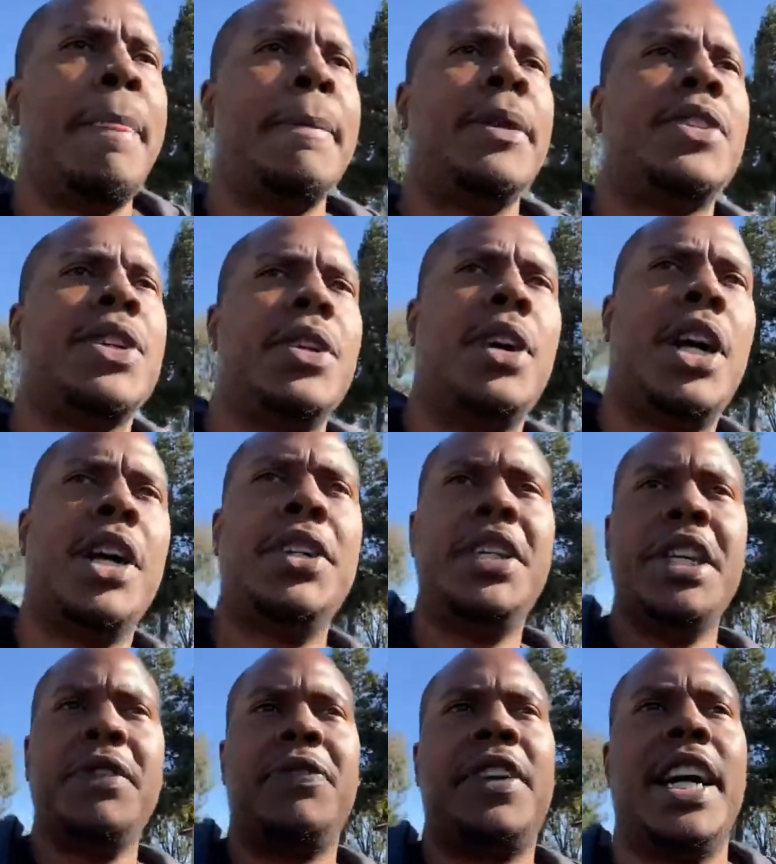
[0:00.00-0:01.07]
So all
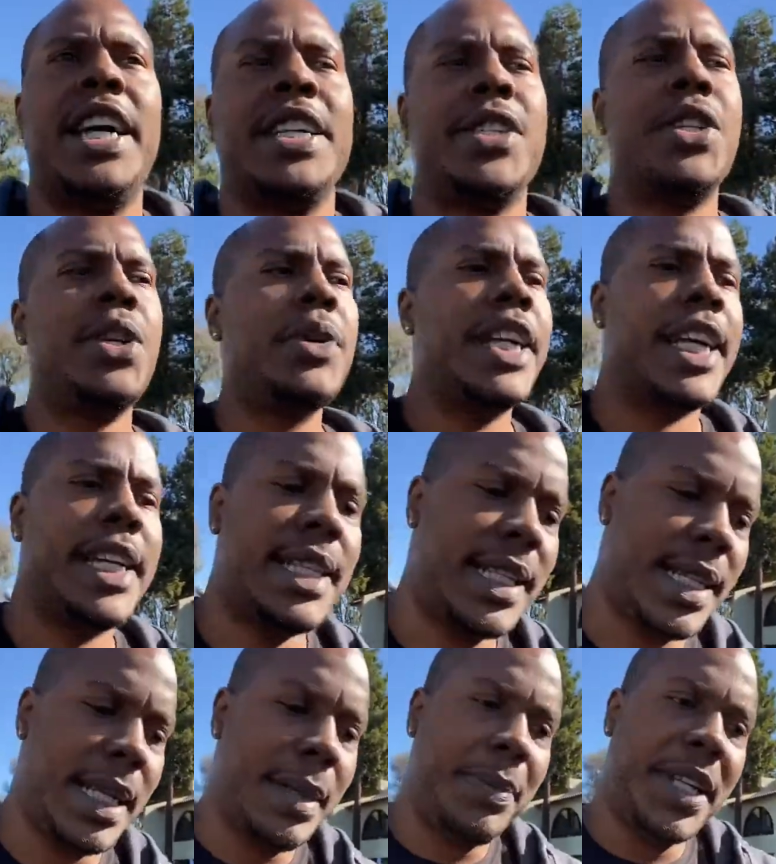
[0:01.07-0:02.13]
DeFi is doing is
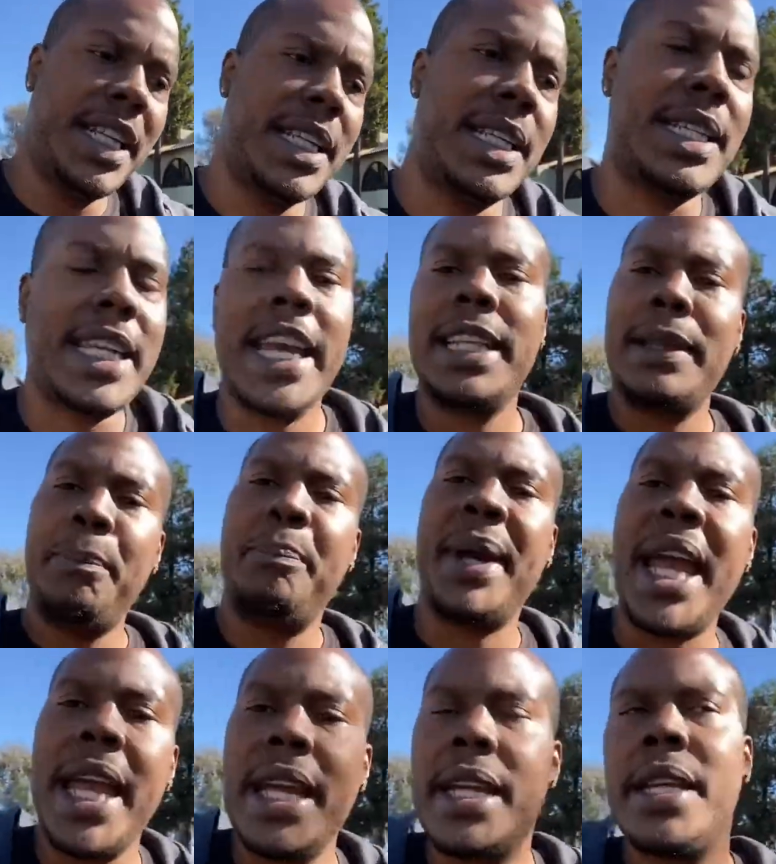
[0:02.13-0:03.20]
attempting to take the
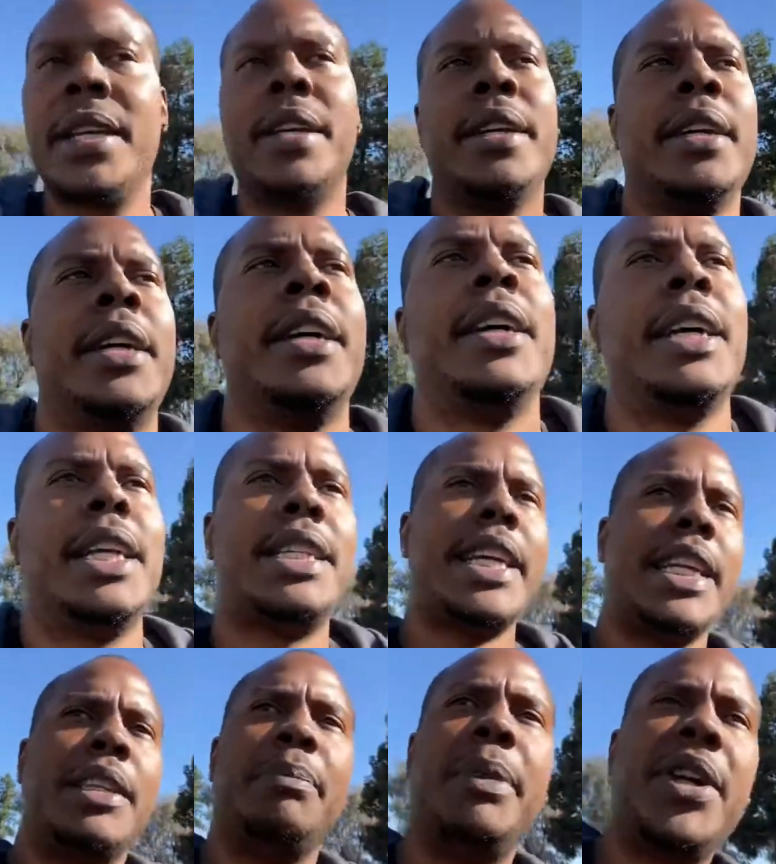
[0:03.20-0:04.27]
bank and
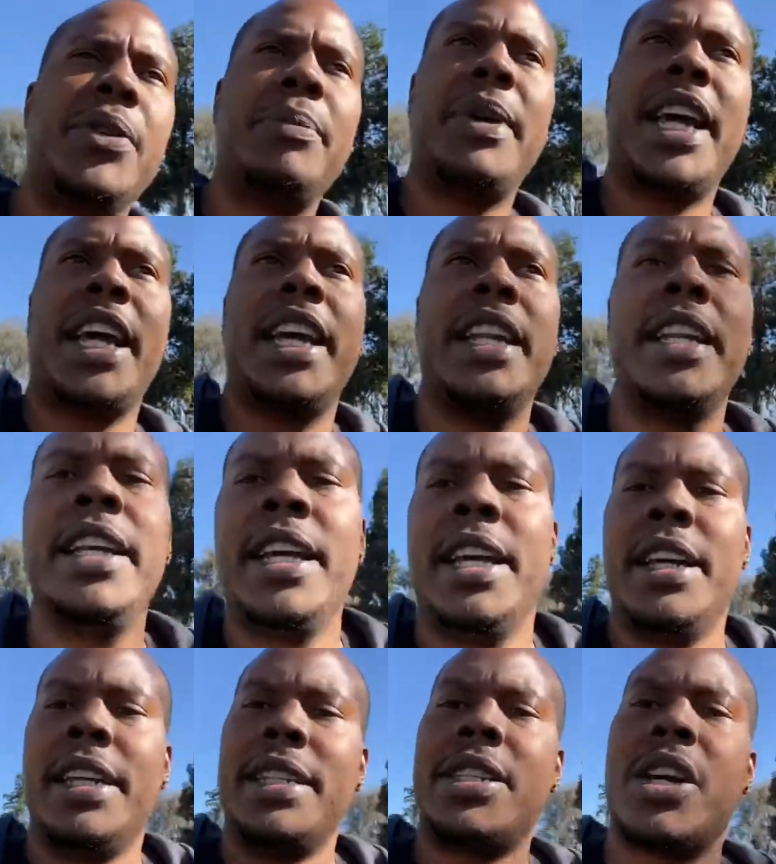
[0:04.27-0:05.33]
take the middleman
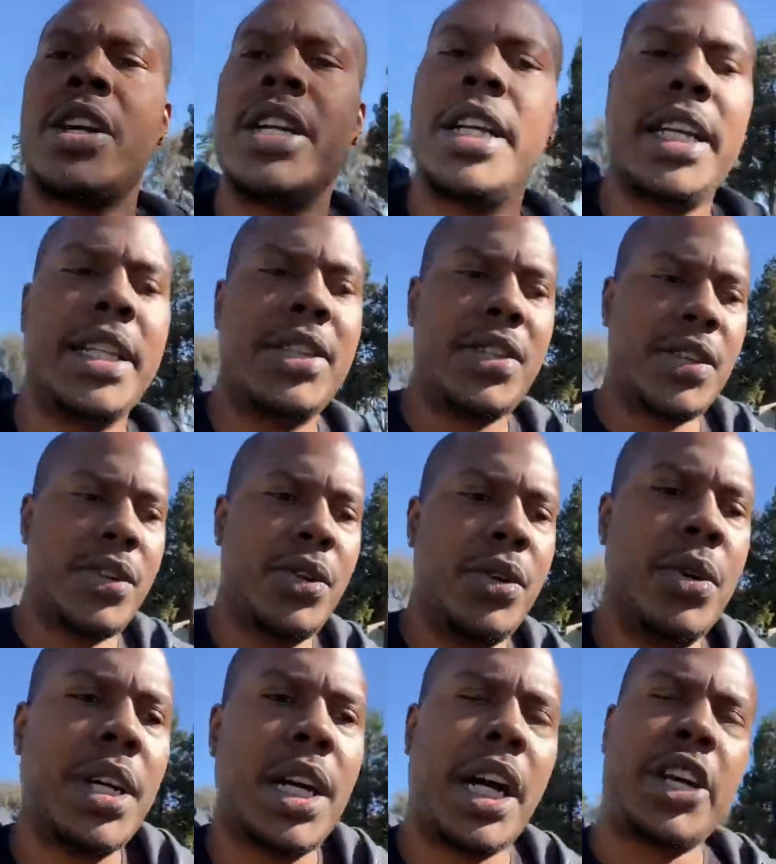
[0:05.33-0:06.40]
and turn it into
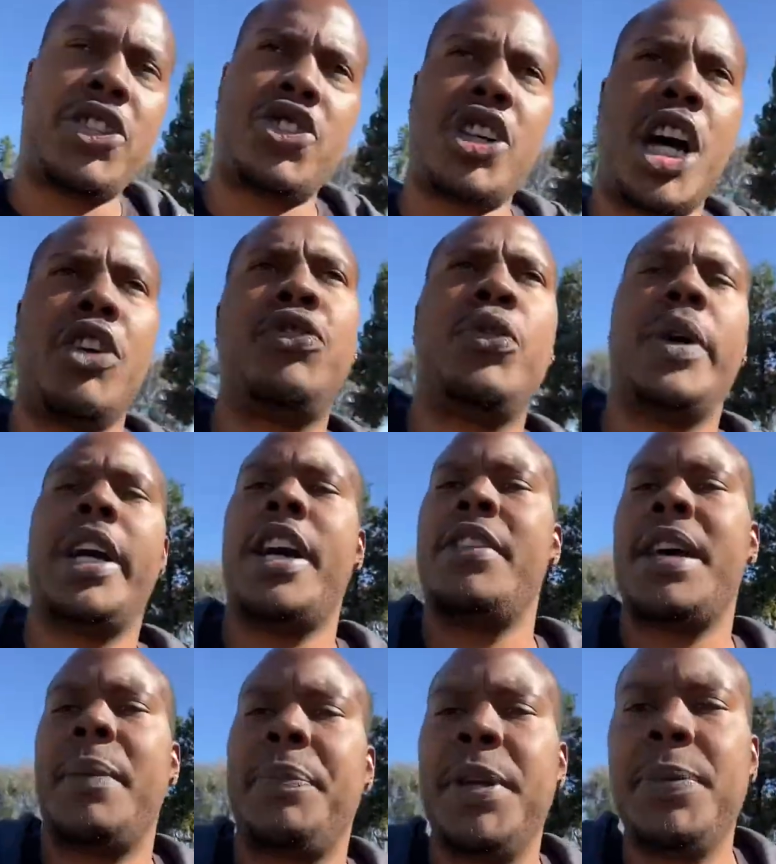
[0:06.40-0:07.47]
a software
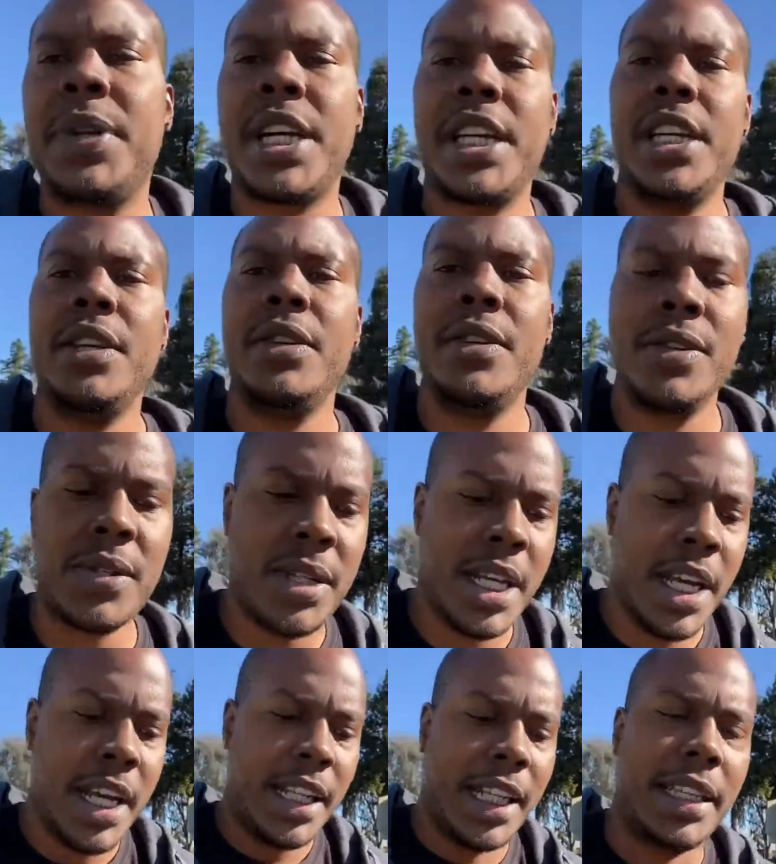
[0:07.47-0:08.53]
that people can use,
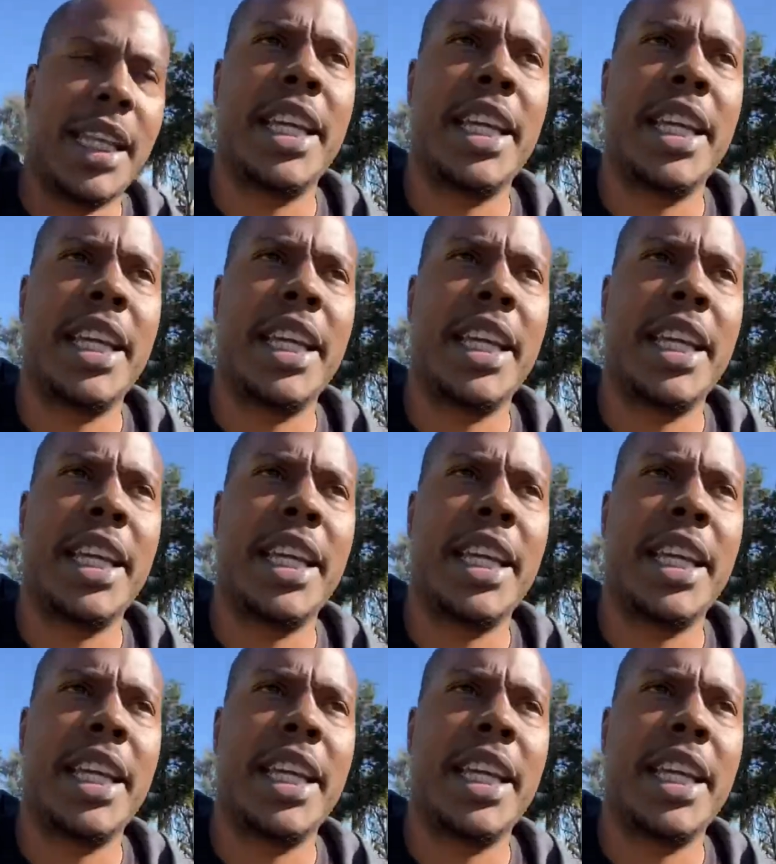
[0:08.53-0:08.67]
that they